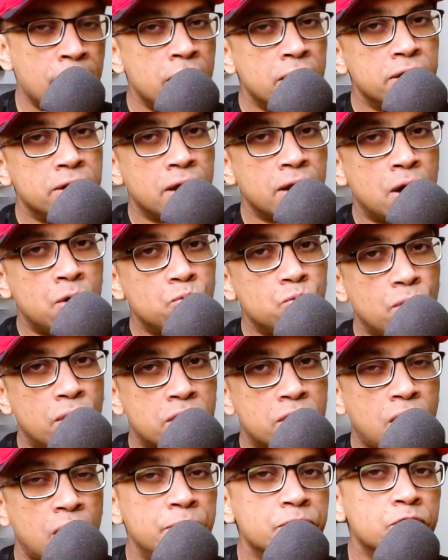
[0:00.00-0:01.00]
Now,
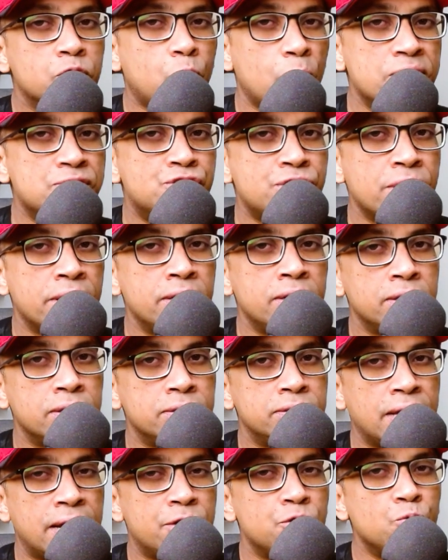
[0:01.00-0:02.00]
a common
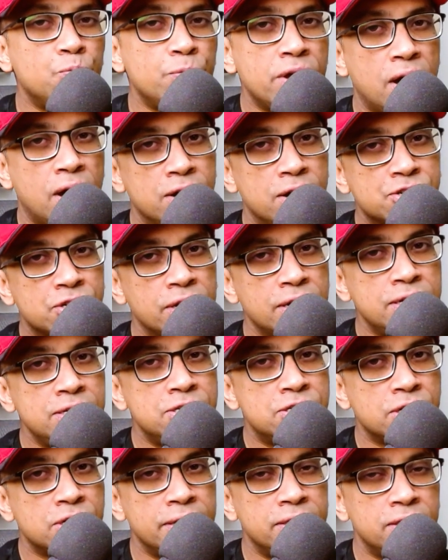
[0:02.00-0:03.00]
question that you may ask
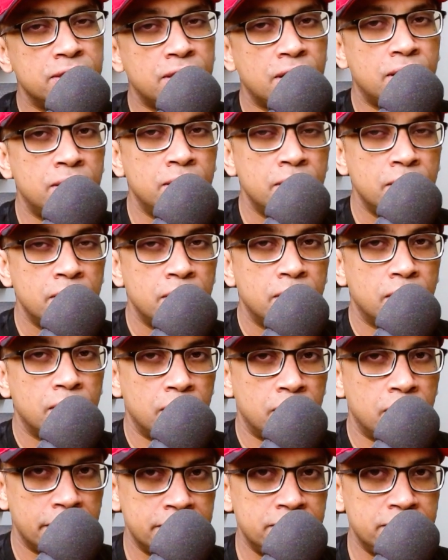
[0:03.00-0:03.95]
is in the uh,